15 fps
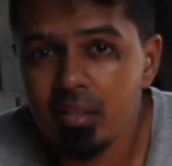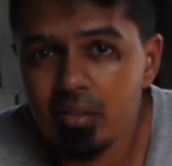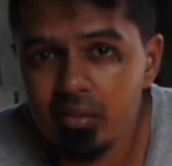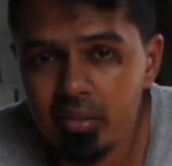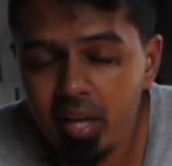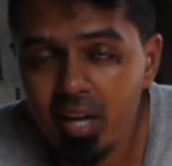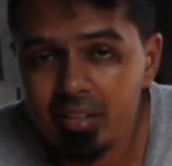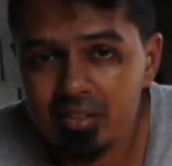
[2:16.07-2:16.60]

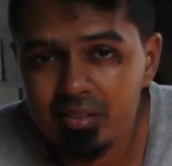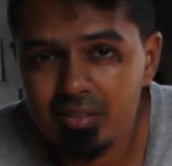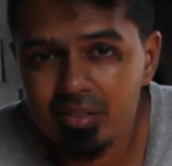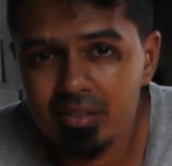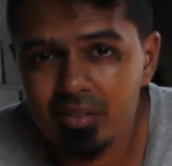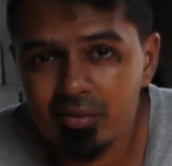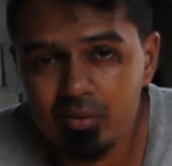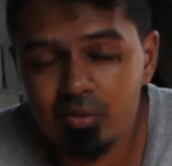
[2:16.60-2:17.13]
not
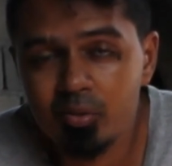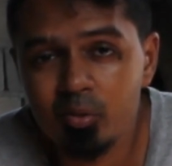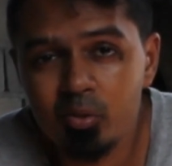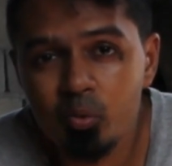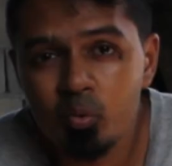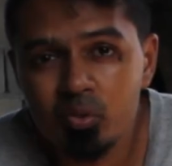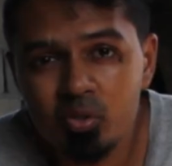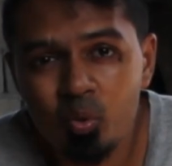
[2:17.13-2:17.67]
to
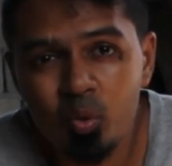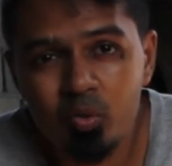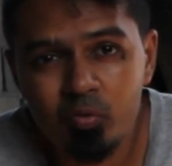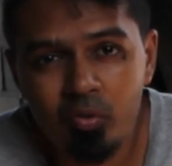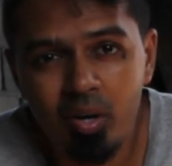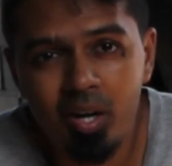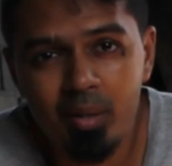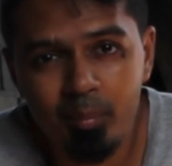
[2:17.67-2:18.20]
use those
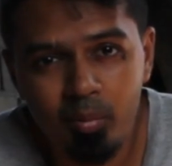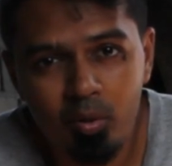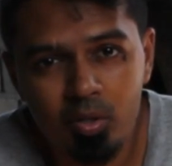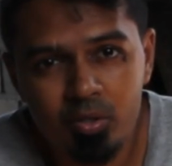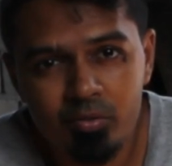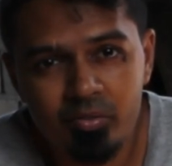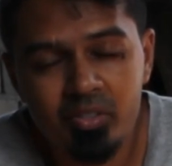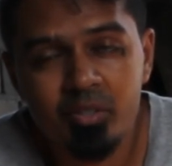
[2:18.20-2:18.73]
for
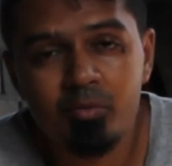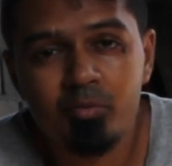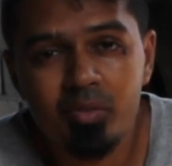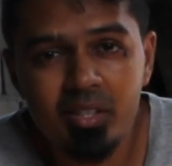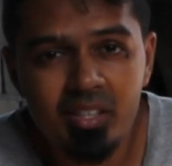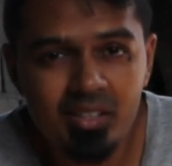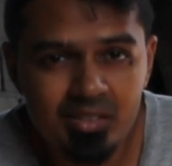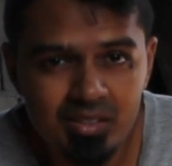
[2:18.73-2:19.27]
hypertrophy? The
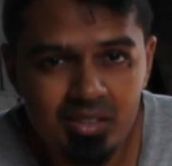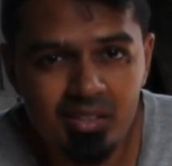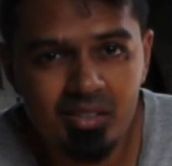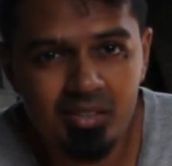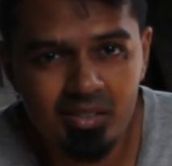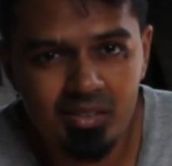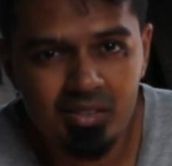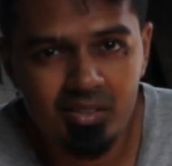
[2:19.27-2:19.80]

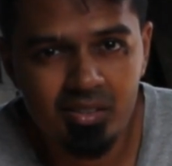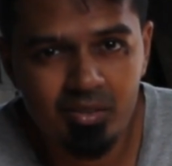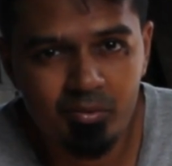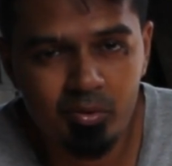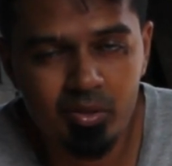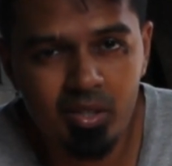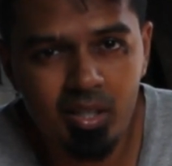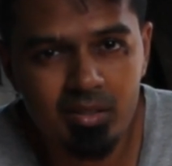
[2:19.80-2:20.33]
reason
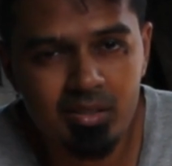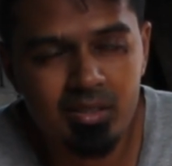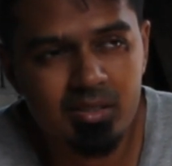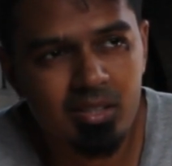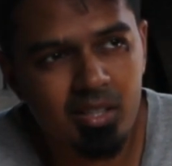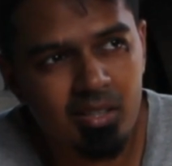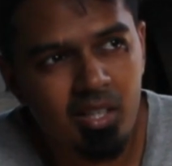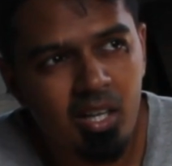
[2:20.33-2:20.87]
for that is
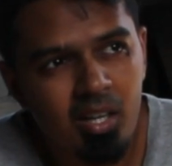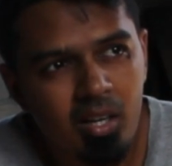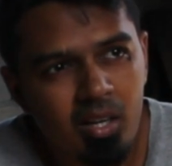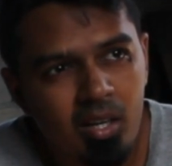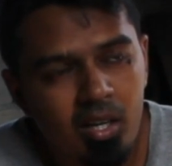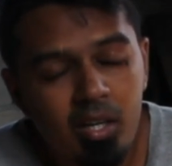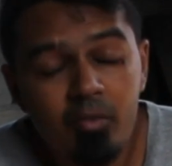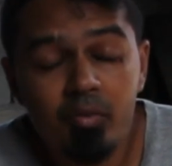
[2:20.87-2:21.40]
that
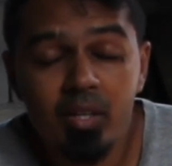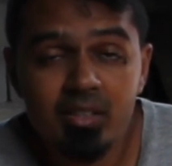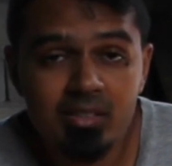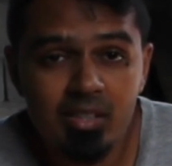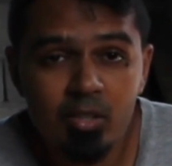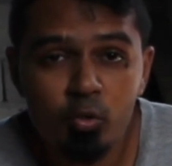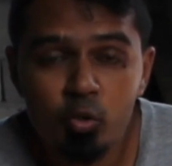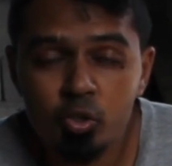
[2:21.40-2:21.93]
if, let's
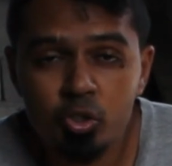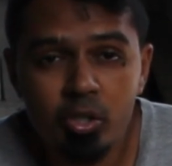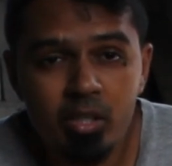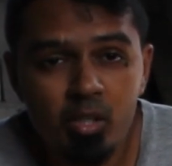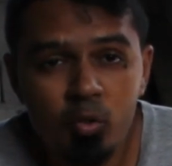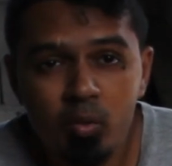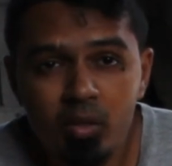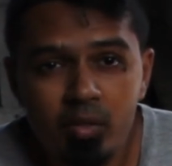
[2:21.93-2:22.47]
say, you're
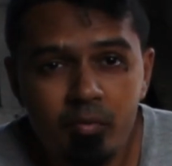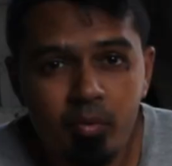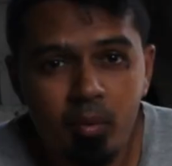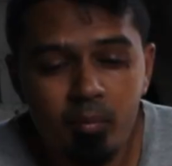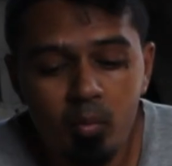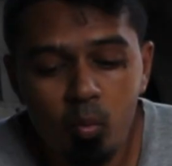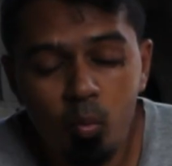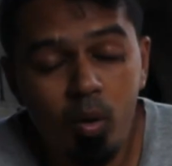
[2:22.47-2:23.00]
training only
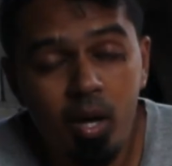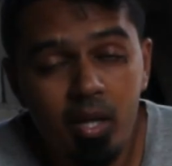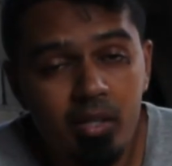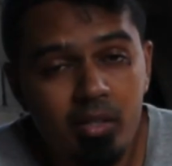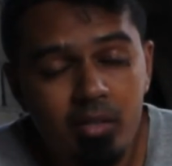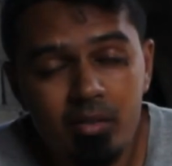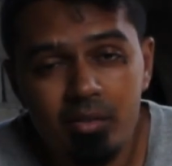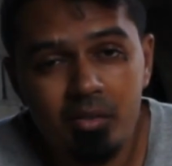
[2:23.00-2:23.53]
from the
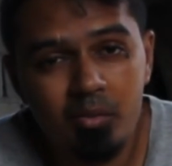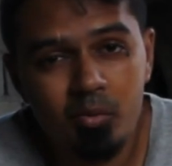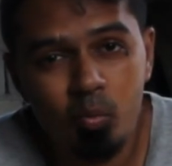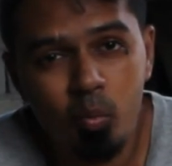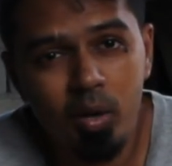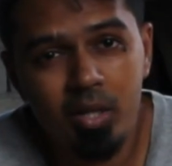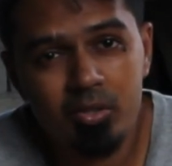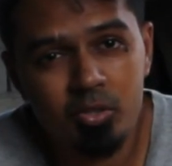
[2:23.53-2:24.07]

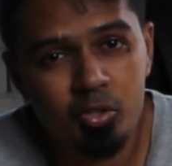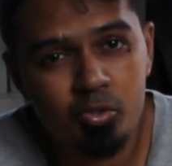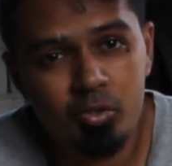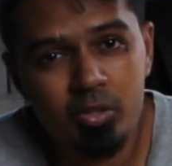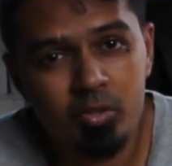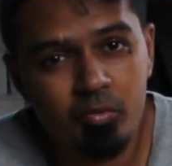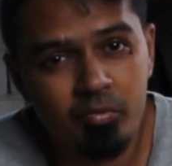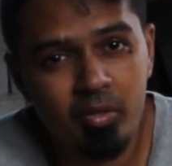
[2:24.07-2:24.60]
1 to
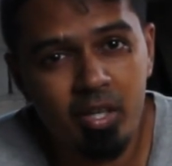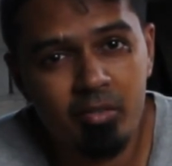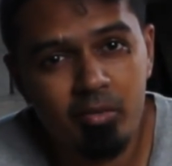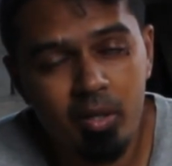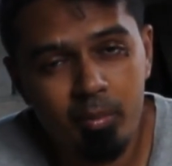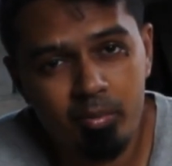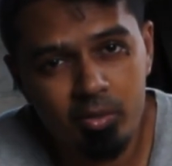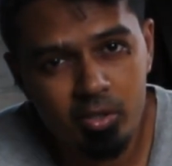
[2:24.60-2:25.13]
3 to 5
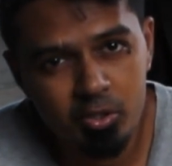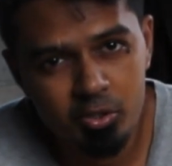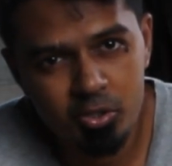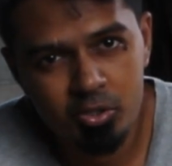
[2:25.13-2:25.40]
rep range,